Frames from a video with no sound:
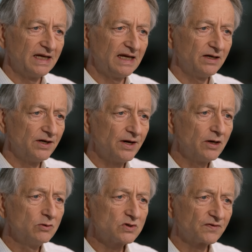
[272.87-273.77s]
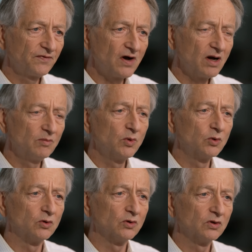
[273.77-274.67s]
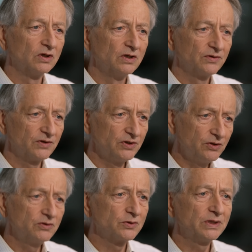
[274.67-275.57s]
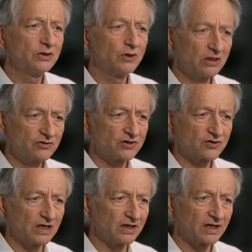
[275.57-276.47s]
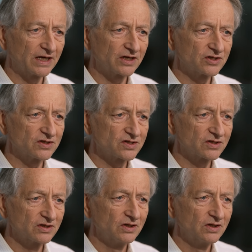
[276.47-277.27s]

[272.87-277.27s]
it knows far more than you do in your 100 trillion connections,